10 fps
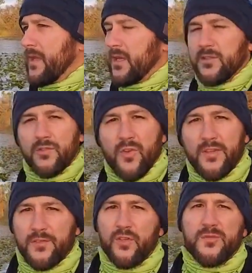It's a great
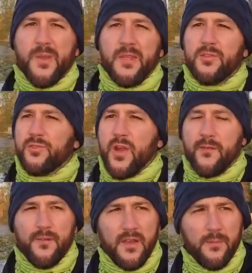search bait to try to
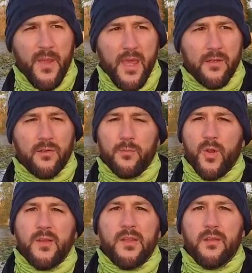find a pattern or
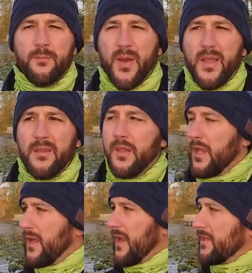break down the bite.
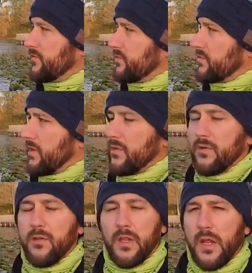As you saw
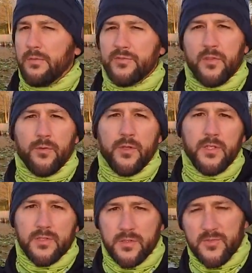earlier, I was throwing it
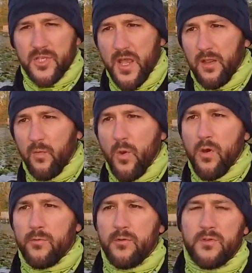in some shallow
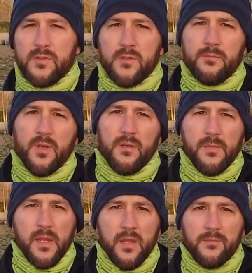water and some
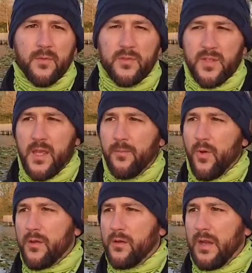medium type
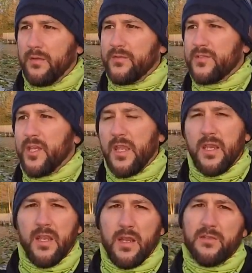water. I was jigging
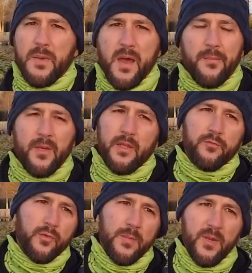it, I was popping it, I was
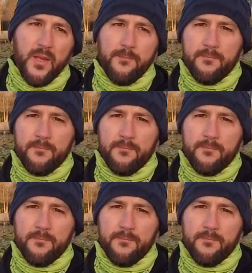ripping it.